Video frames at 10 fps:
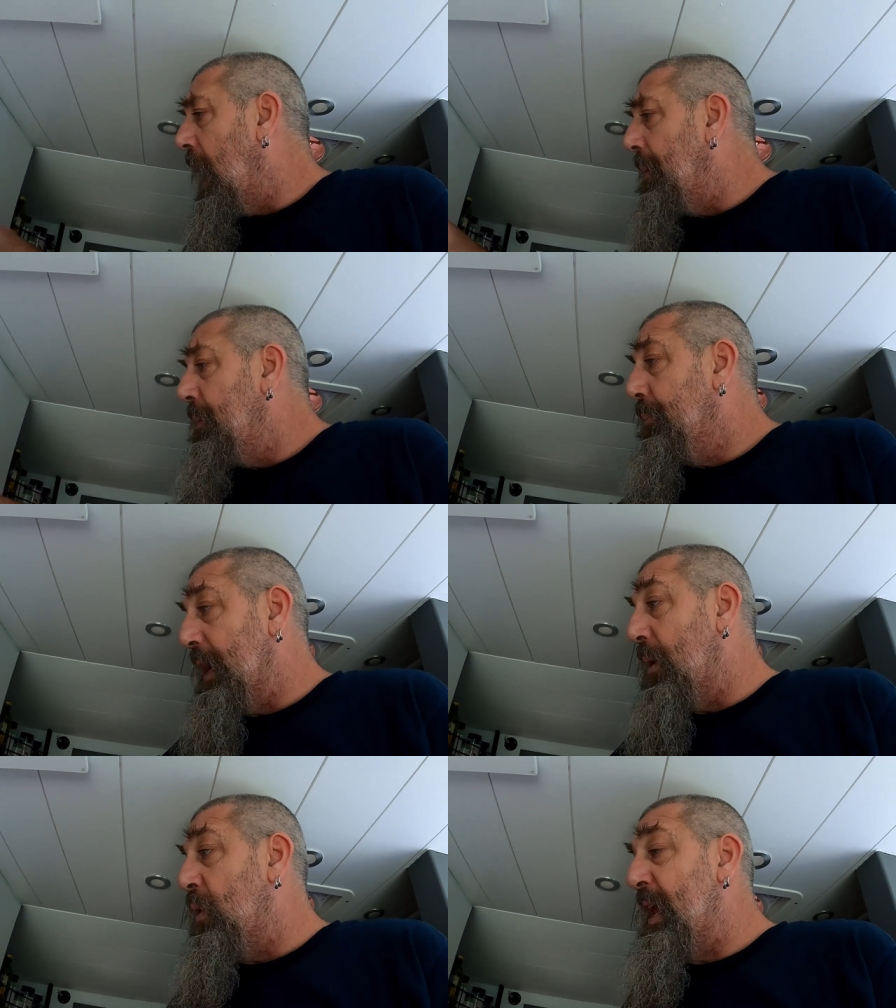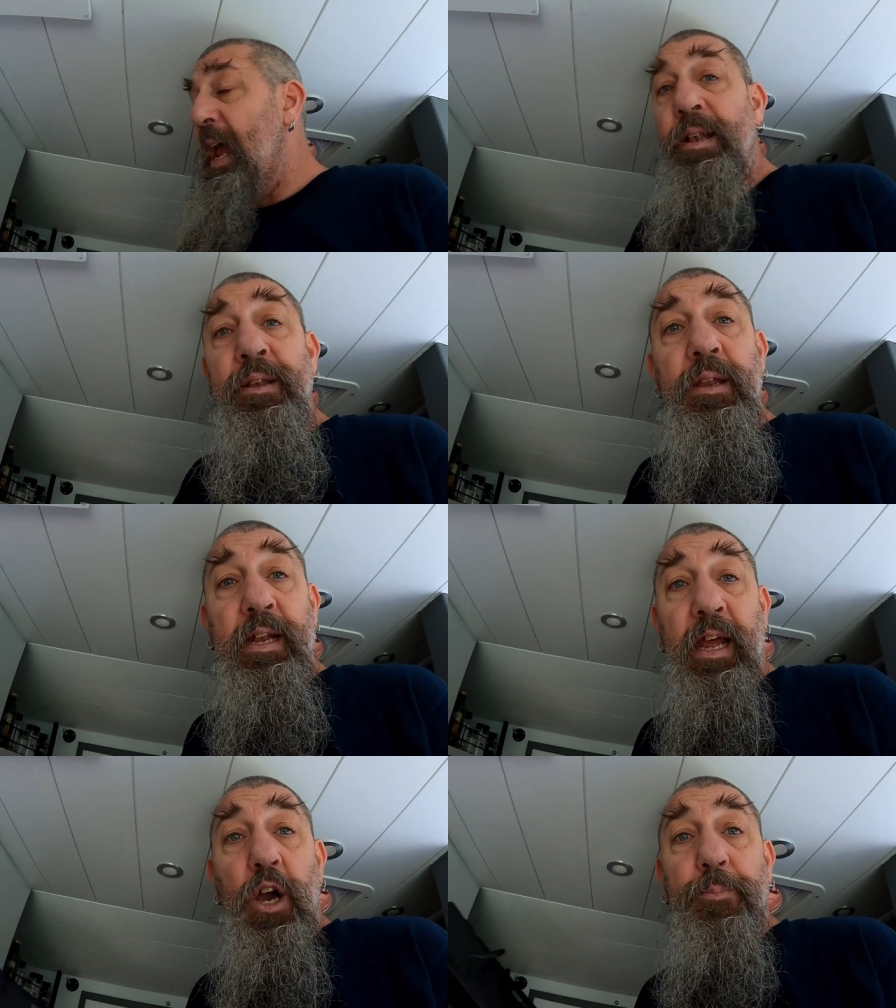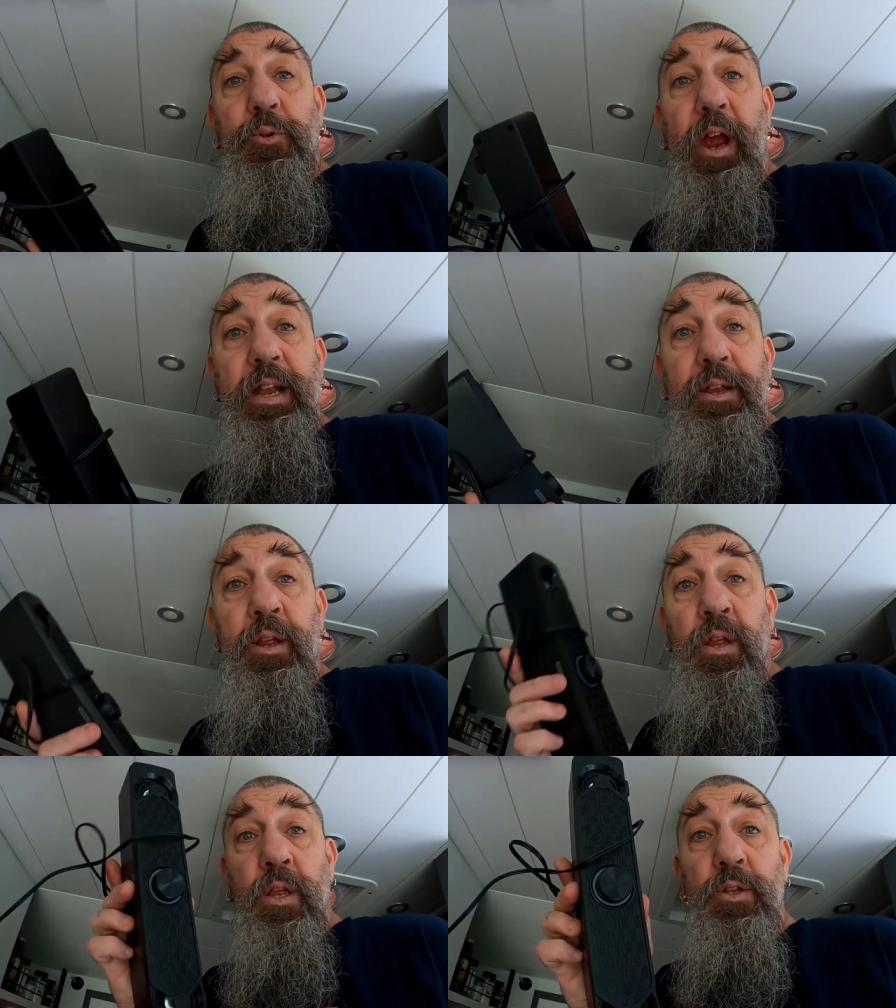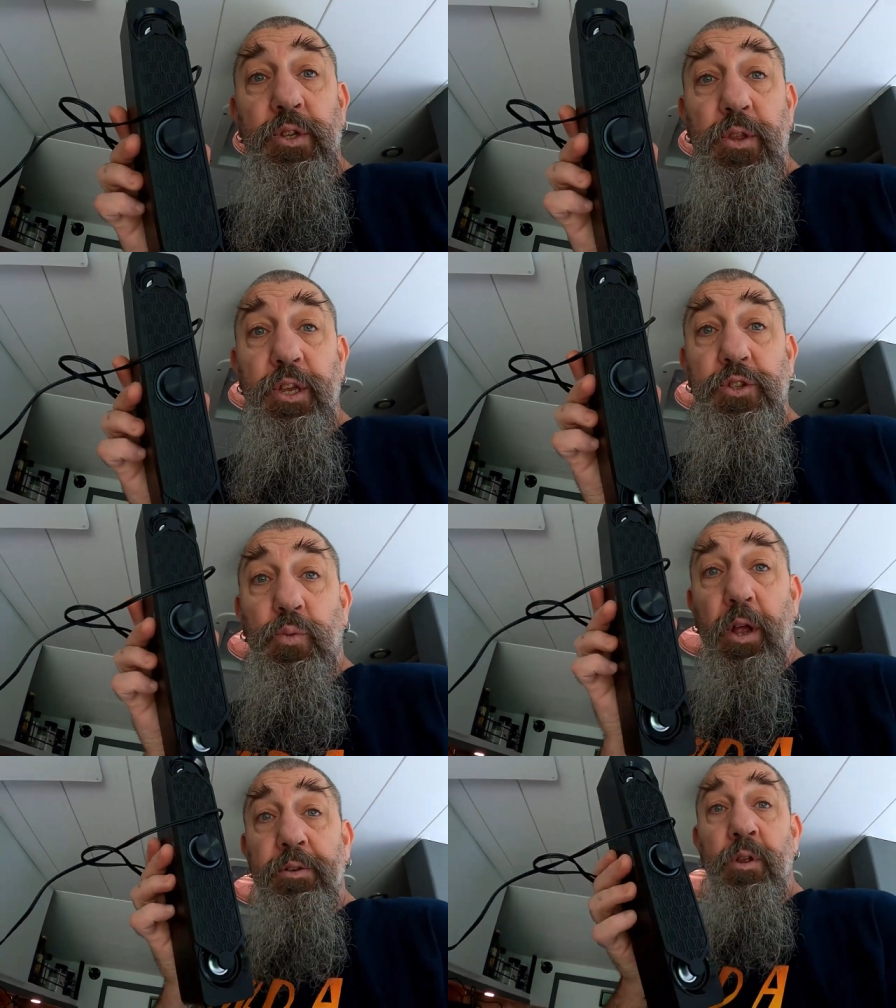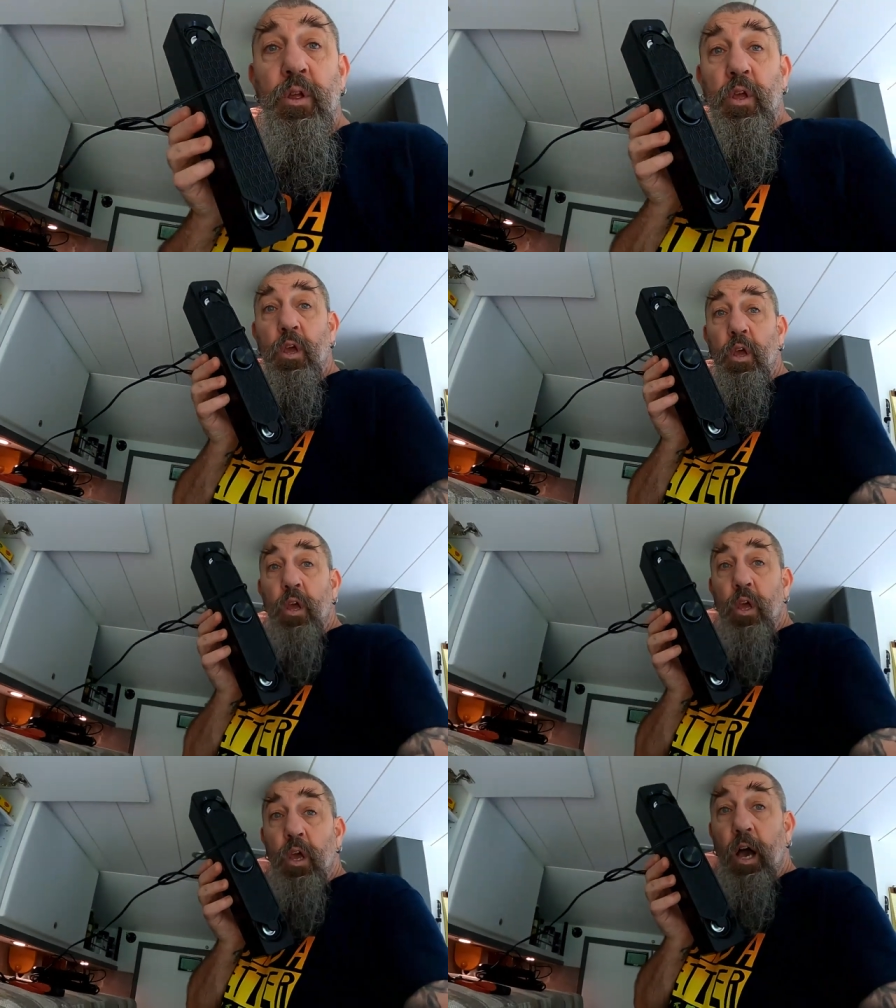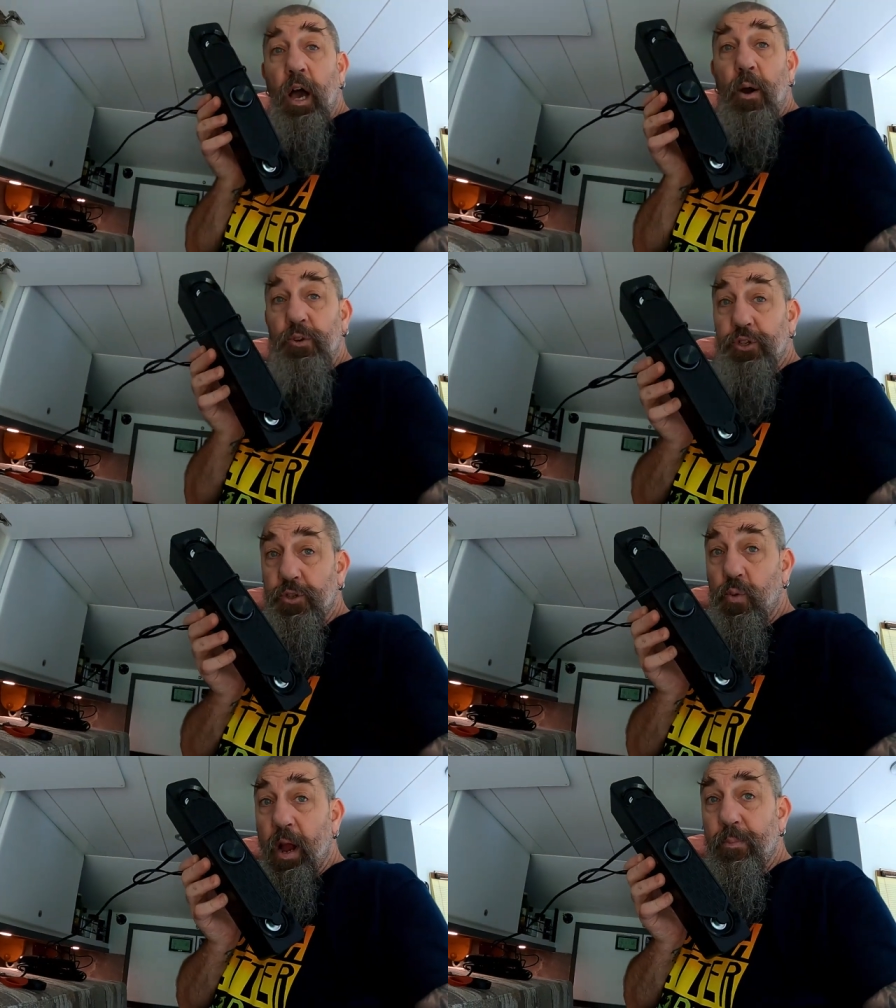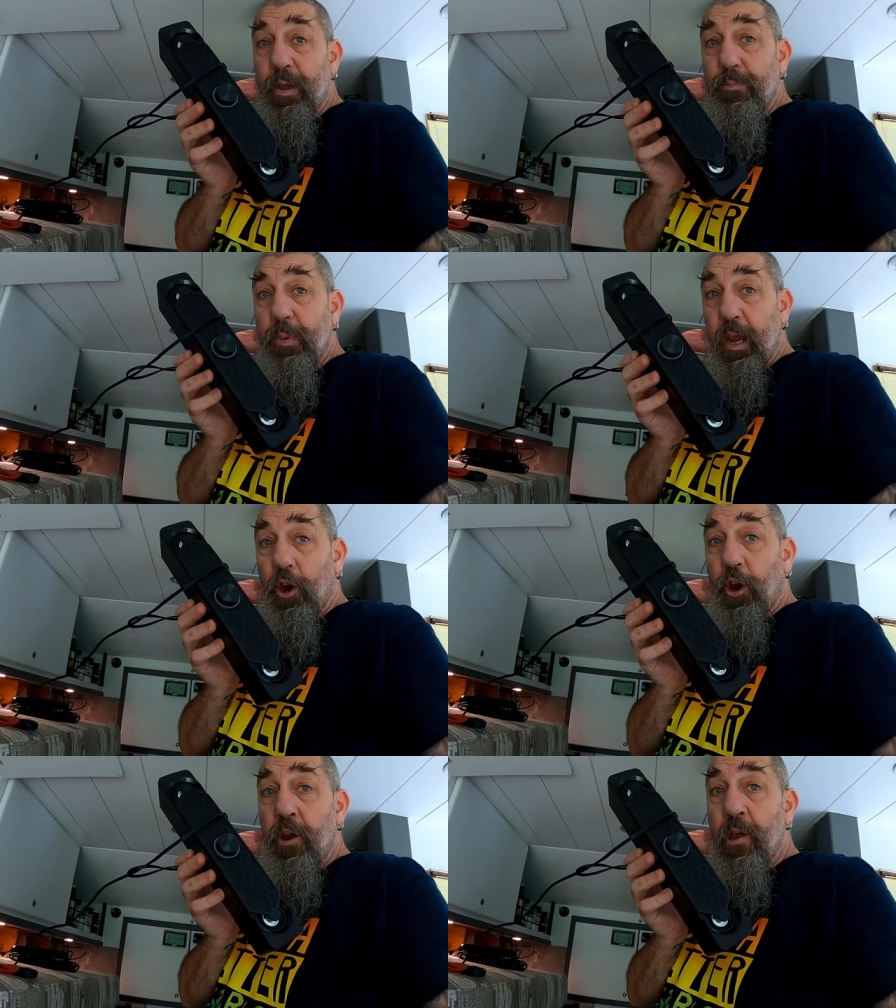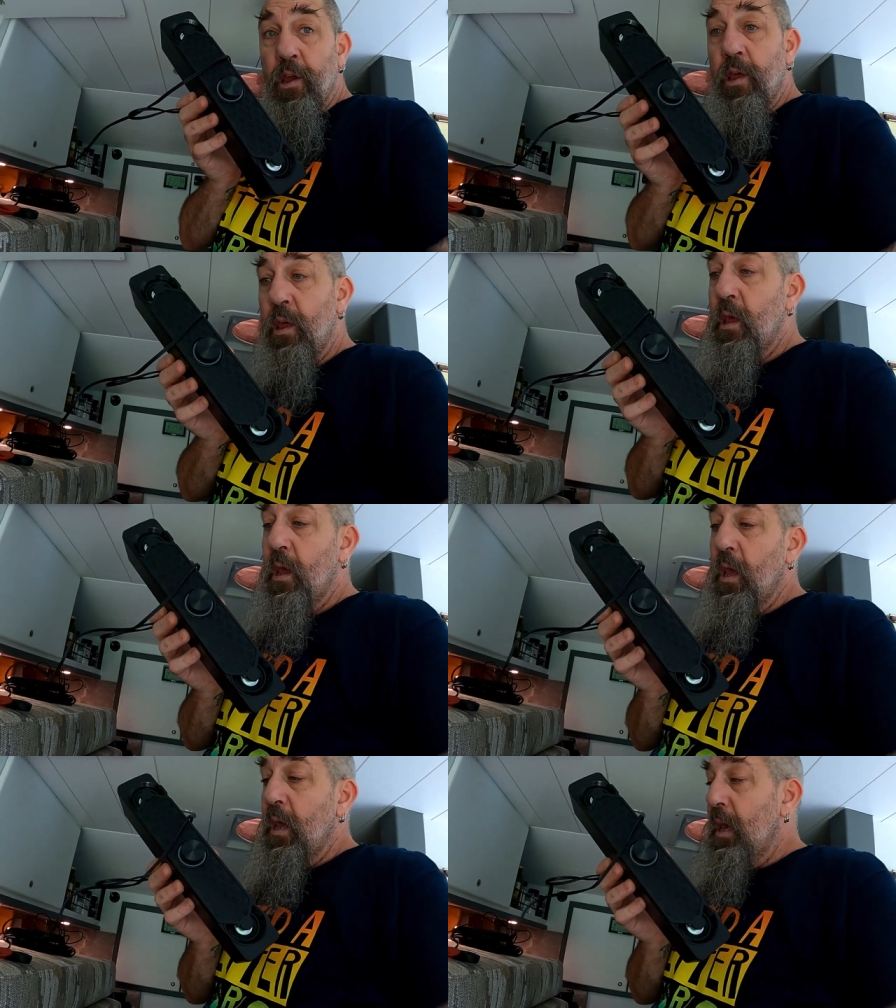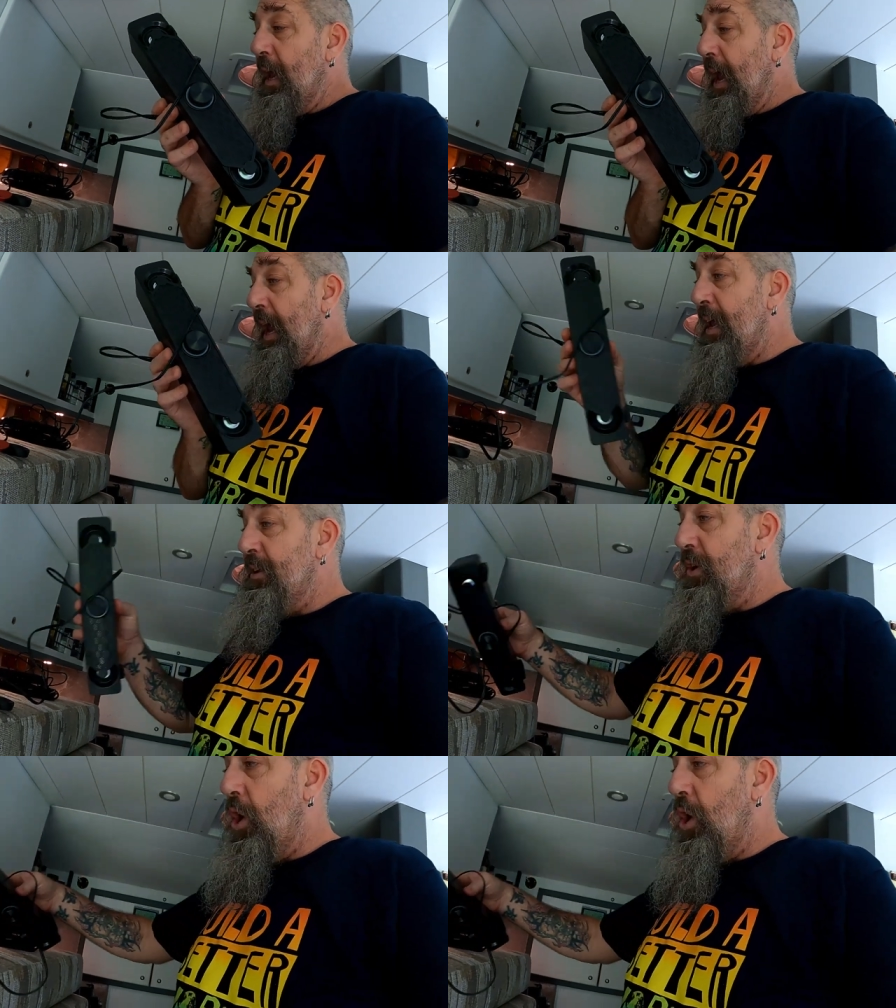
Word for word: but I went ahead and I upgraded to this one, which is quite a bit bigger, and